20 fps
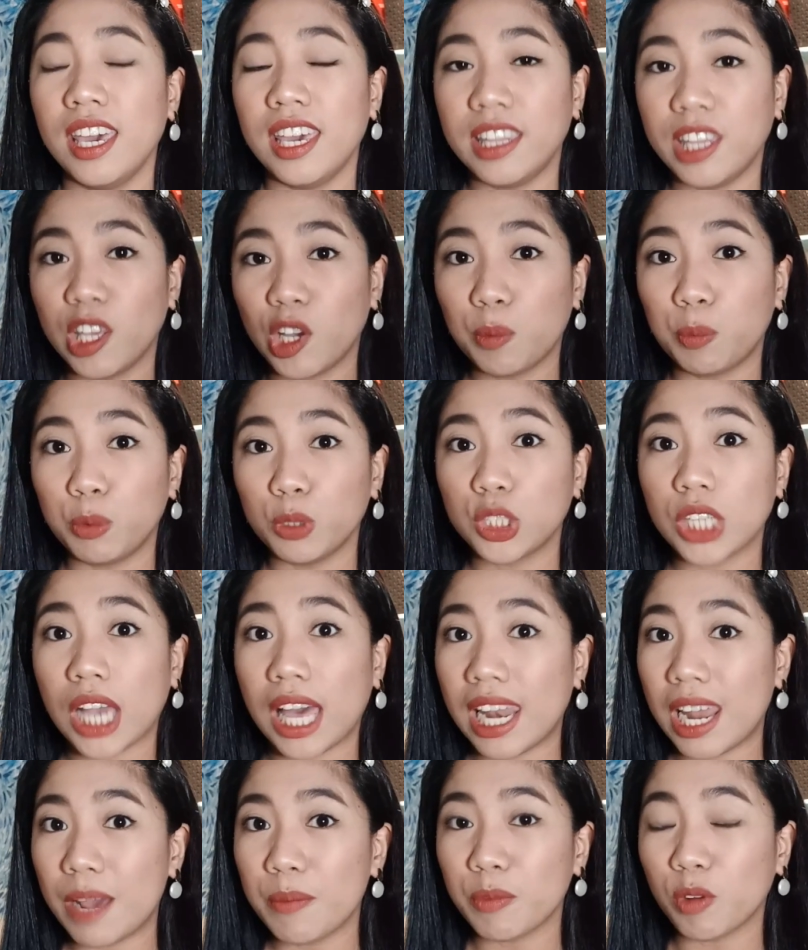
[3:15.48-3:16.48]
hindi ko po
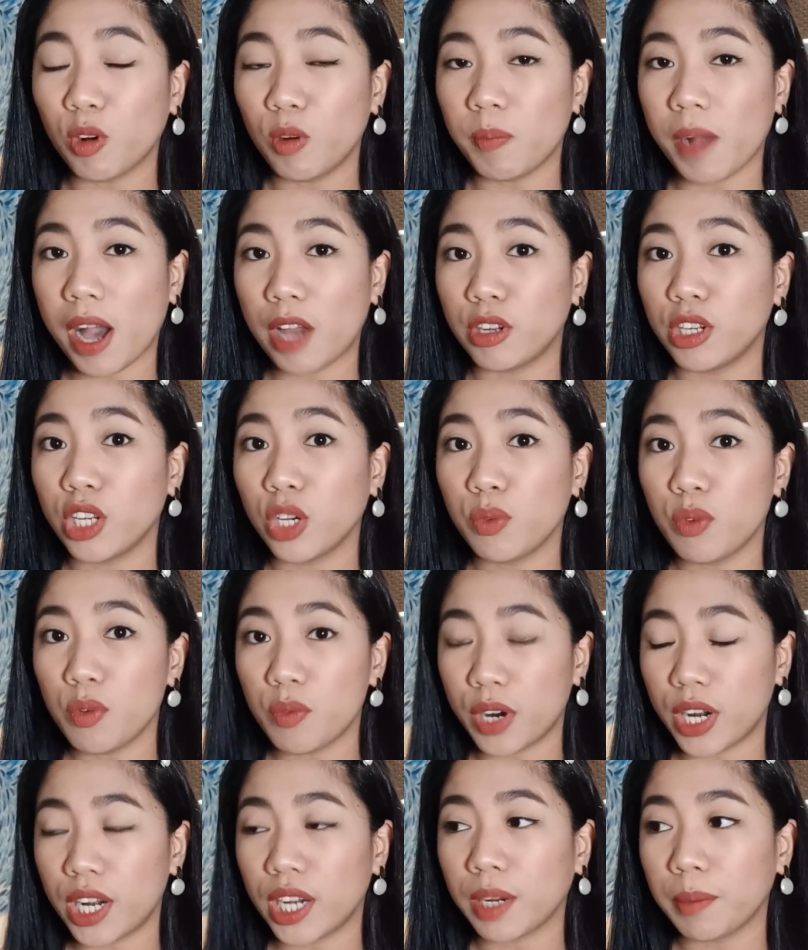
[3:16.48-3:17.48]
siya alam kung paano
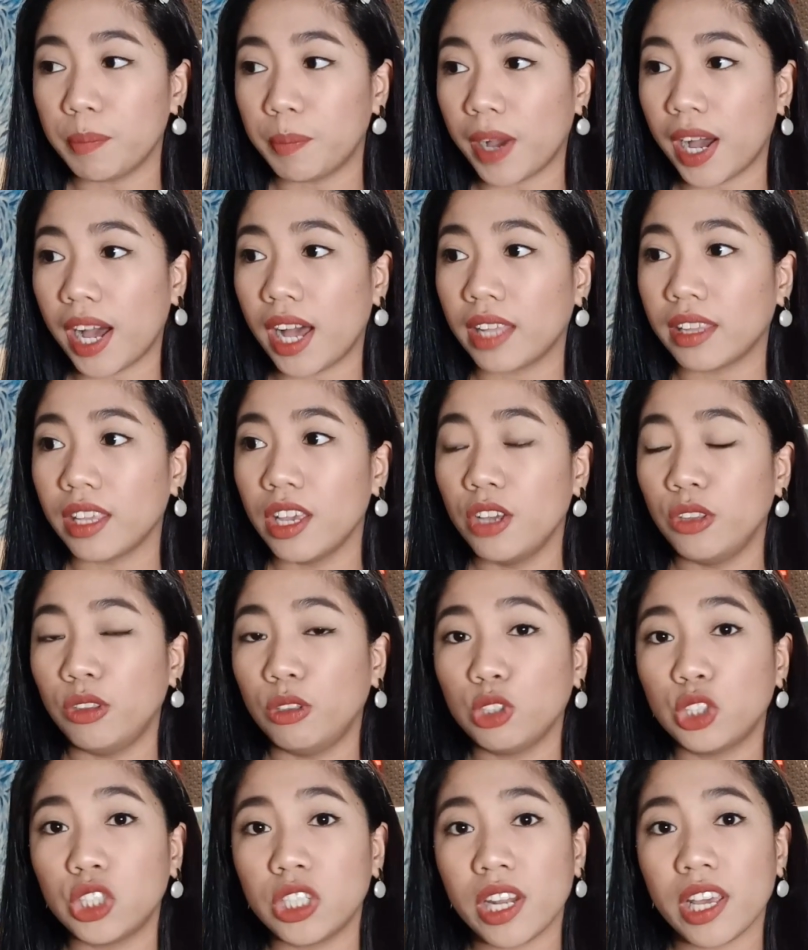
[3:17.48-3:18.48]
nag-work, but
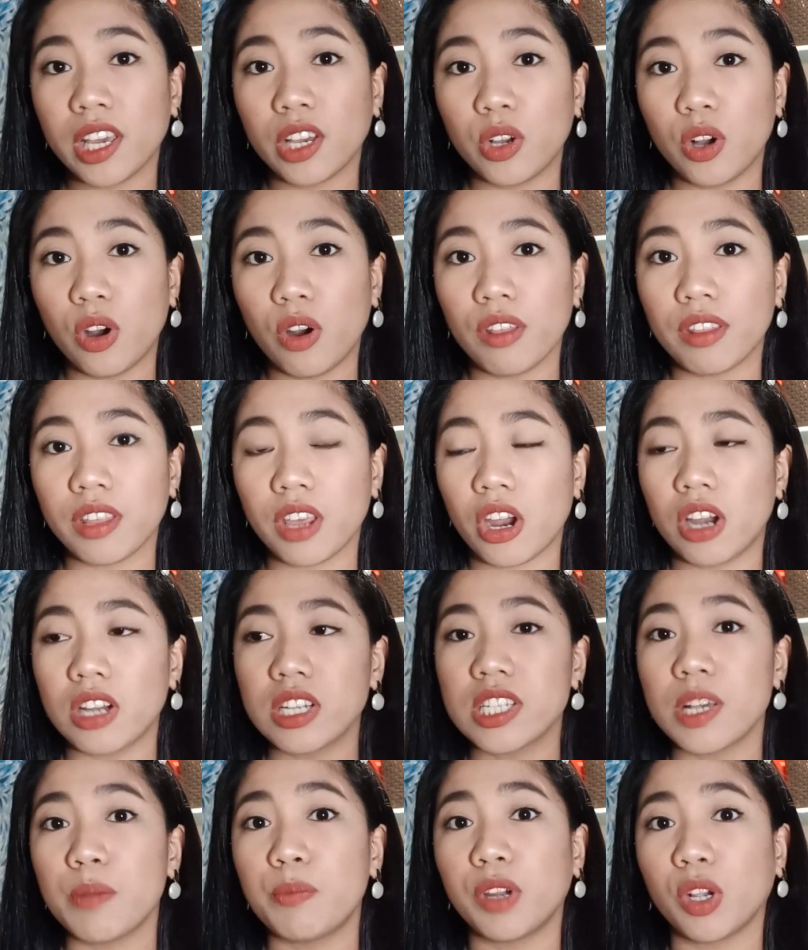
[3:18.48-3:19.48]
nung chinek ko, there
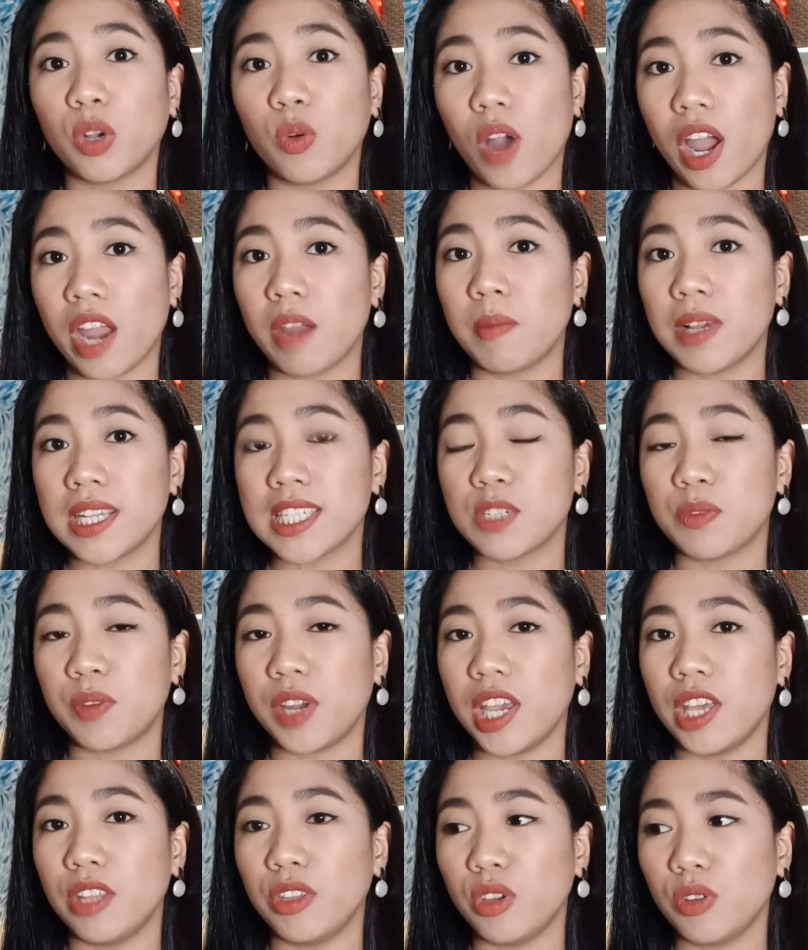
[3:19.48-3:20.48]
are some requirements
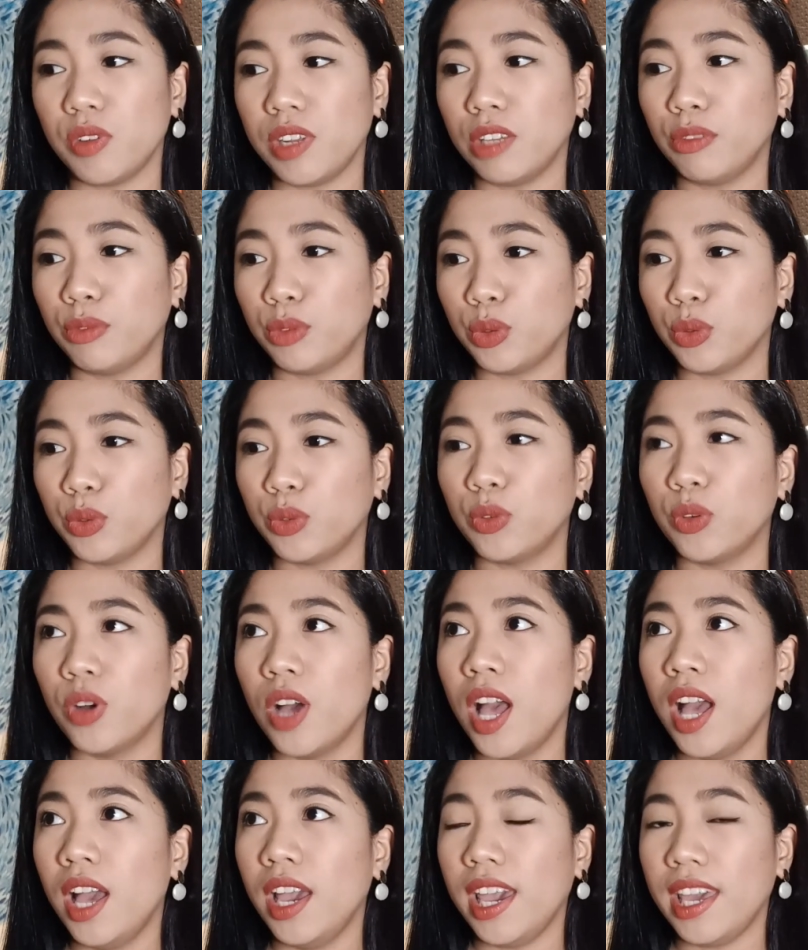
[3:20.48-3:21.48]
wherein you need to
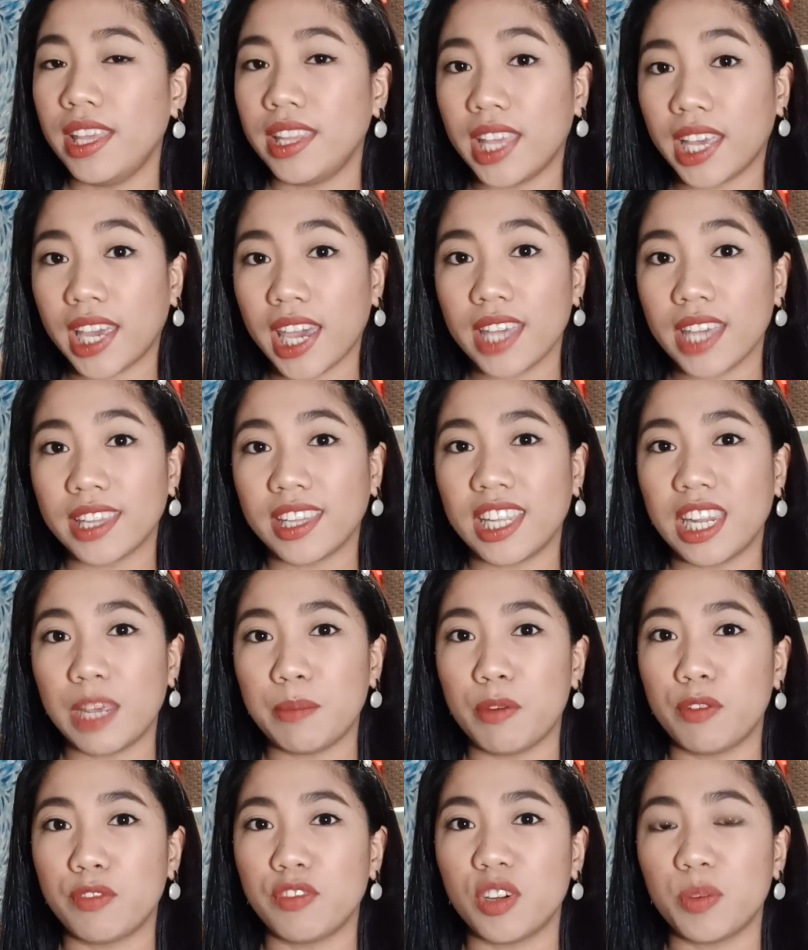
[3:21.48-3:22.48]
indicate the
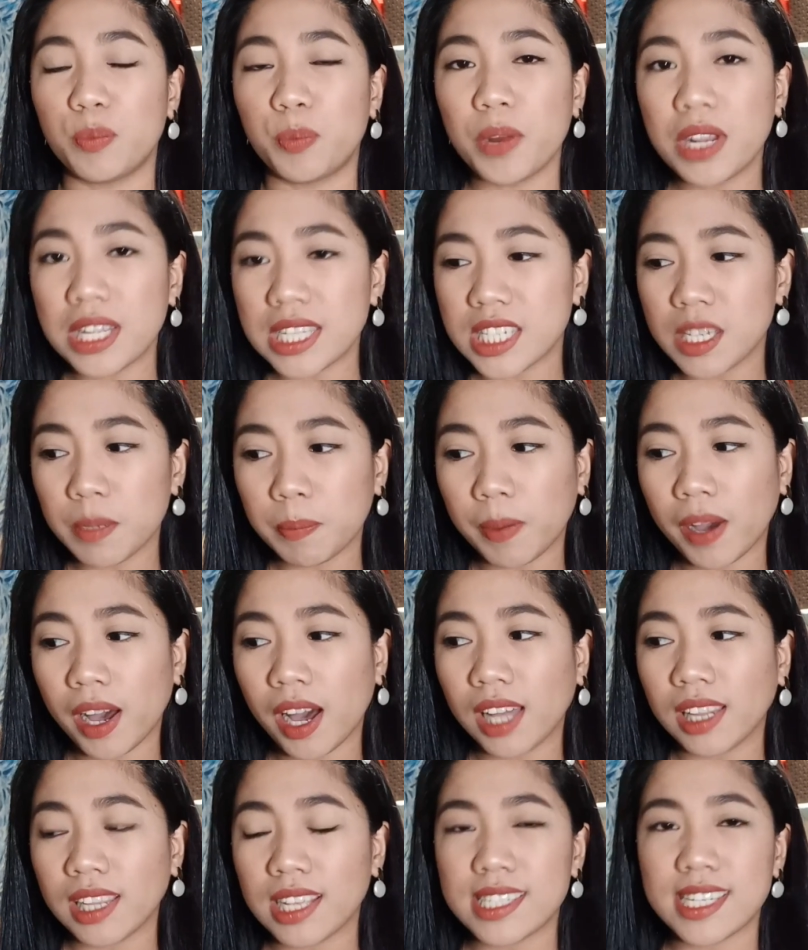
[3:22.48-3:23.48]
name of your
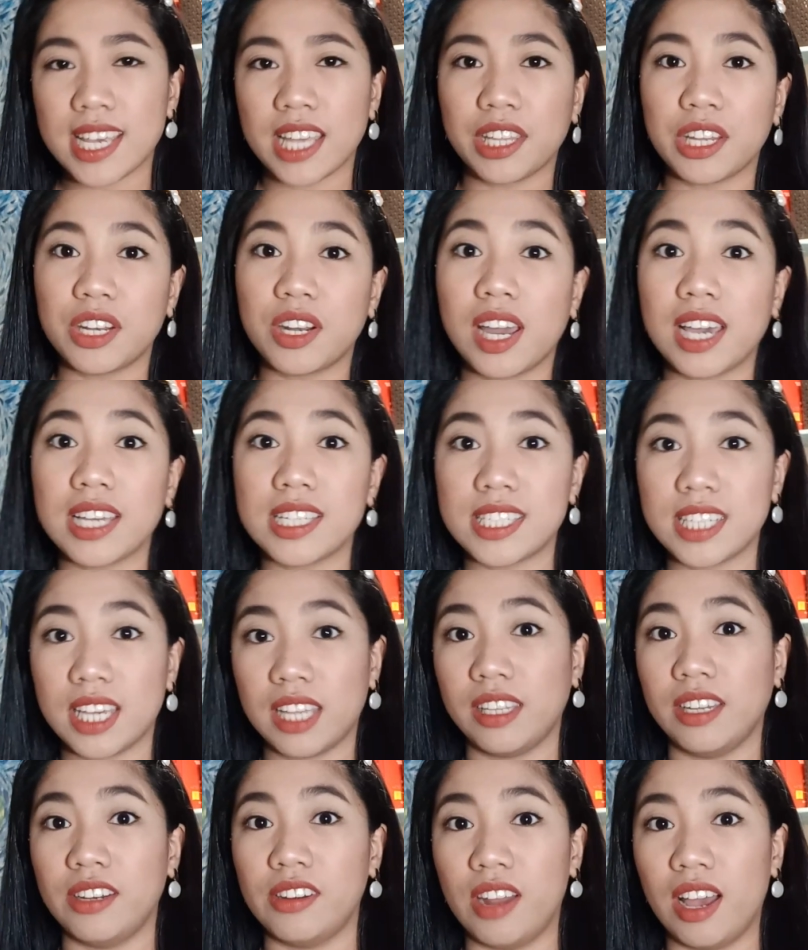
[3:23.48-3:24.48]
principal, et cetera, et
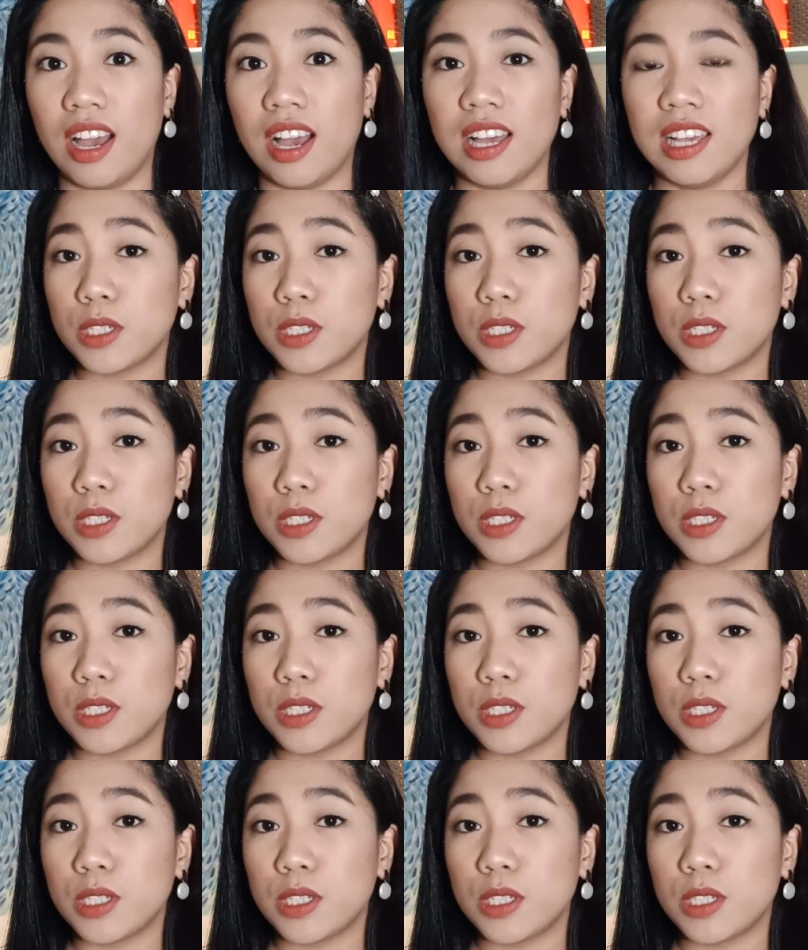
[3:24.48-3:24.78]
cetera.